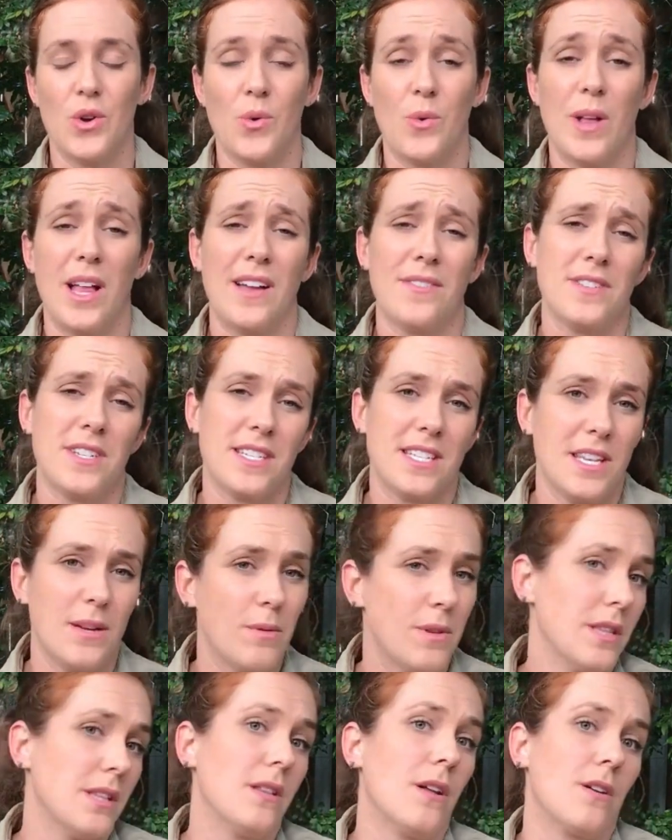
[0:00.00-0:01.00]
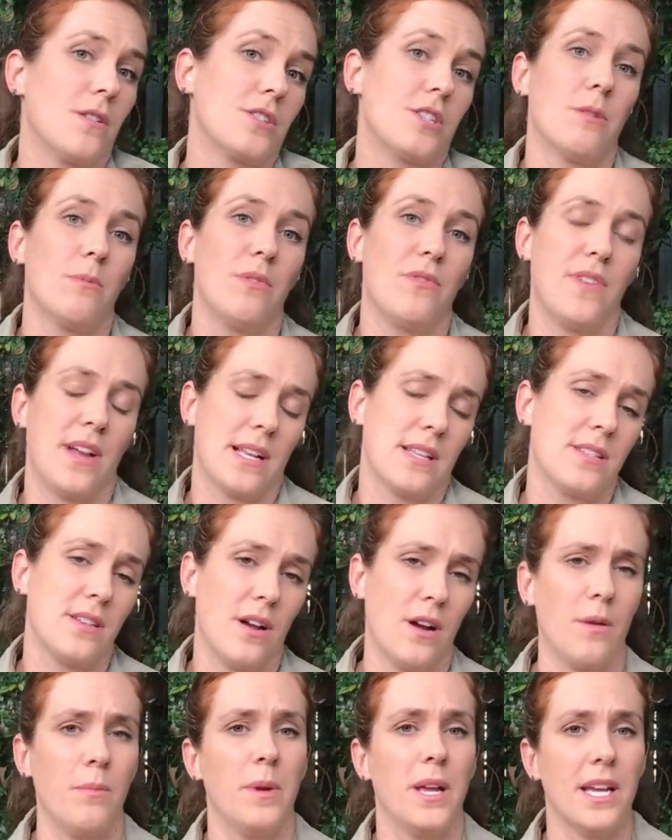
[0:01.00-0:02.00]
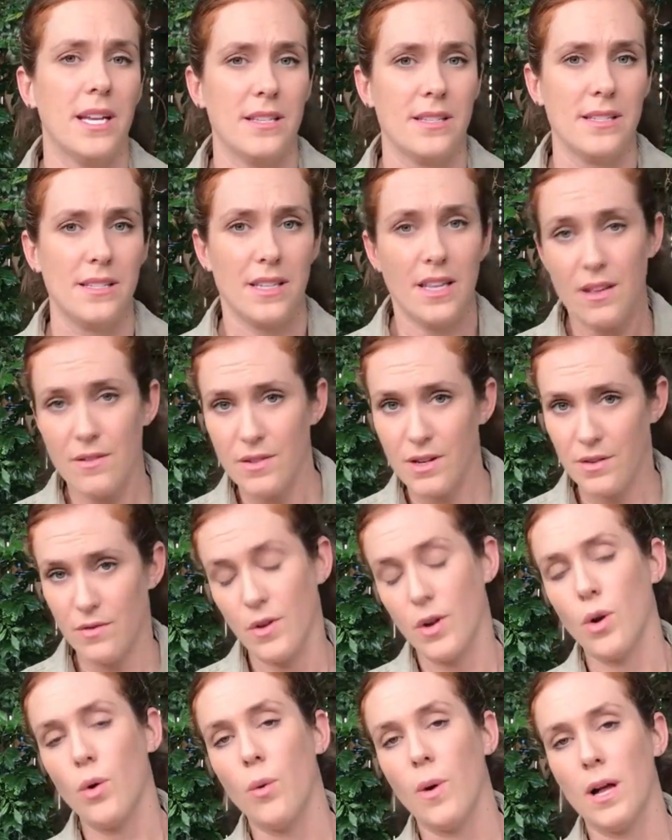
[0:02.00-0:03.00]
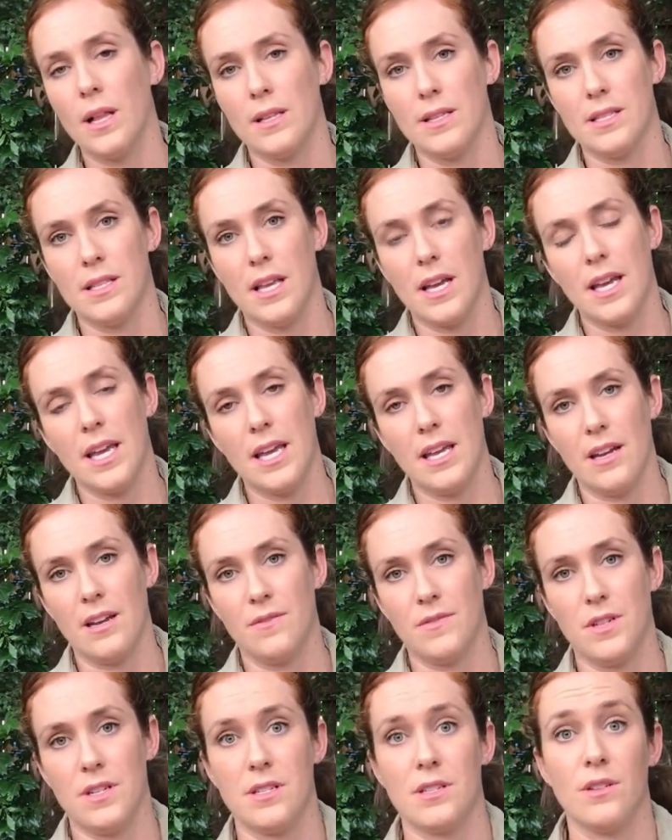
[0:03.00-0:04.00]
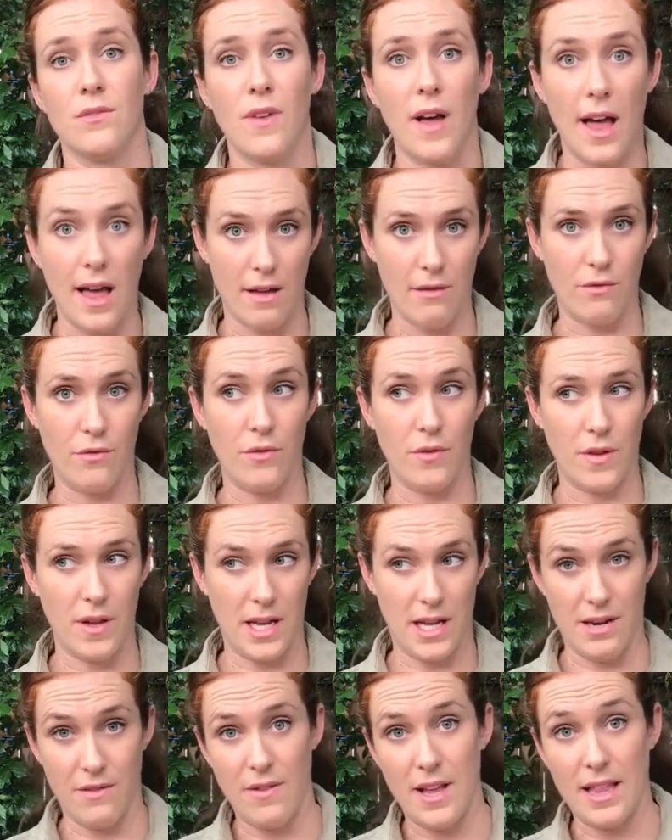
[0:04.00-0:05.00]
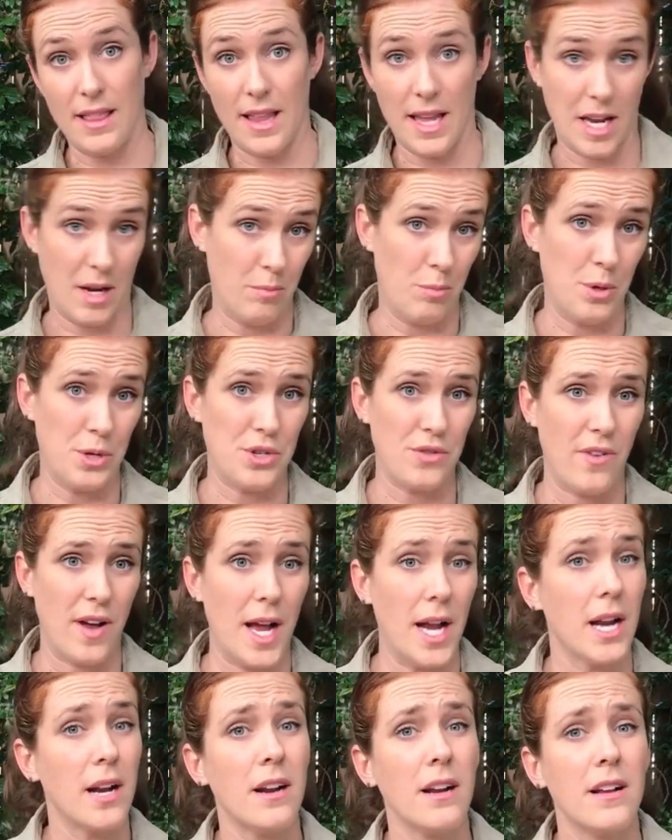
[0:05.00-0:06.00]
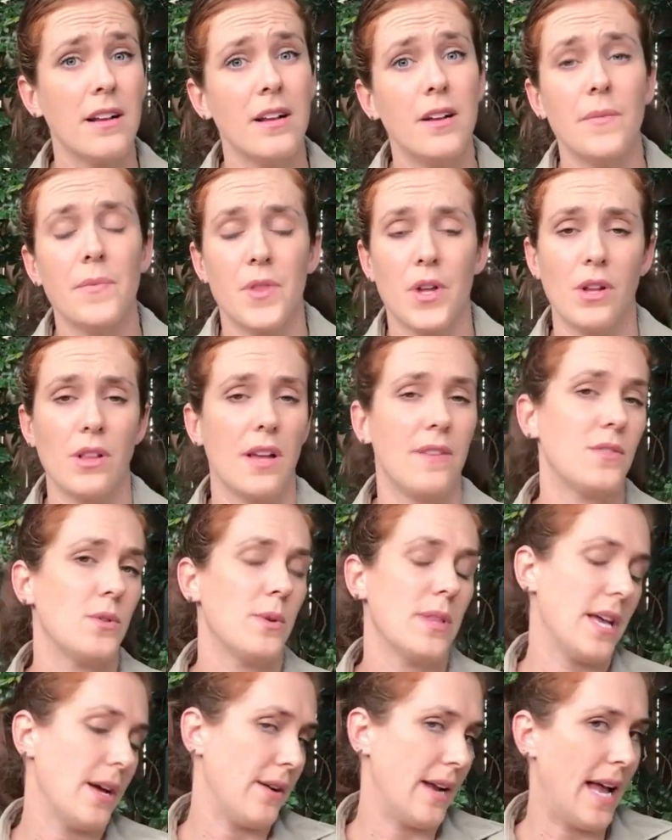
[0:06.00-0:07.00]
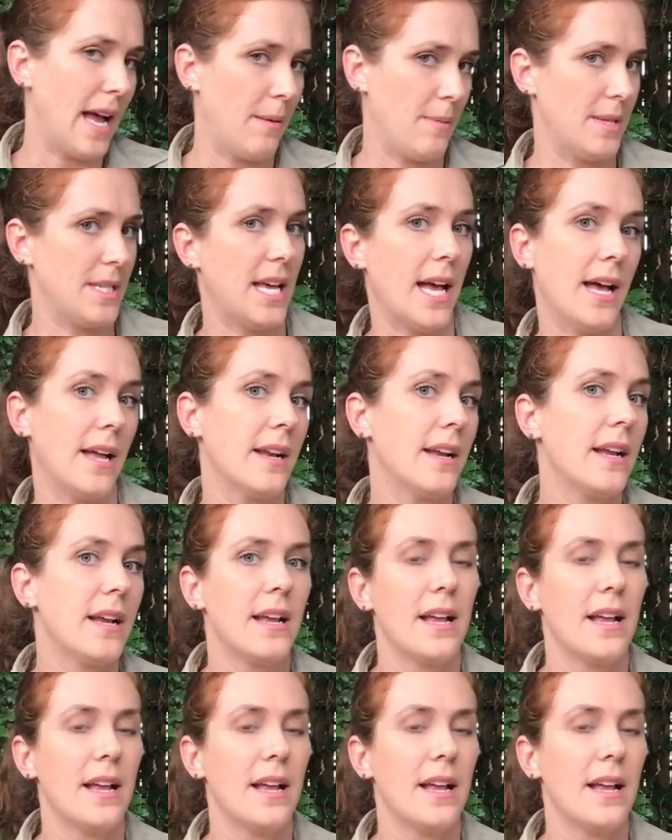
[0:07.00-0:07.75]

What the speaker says: we'll have to see what the long-term effects are, because even if a koala is lucky enough to survive an event like a bushfire, they're left without a habitat,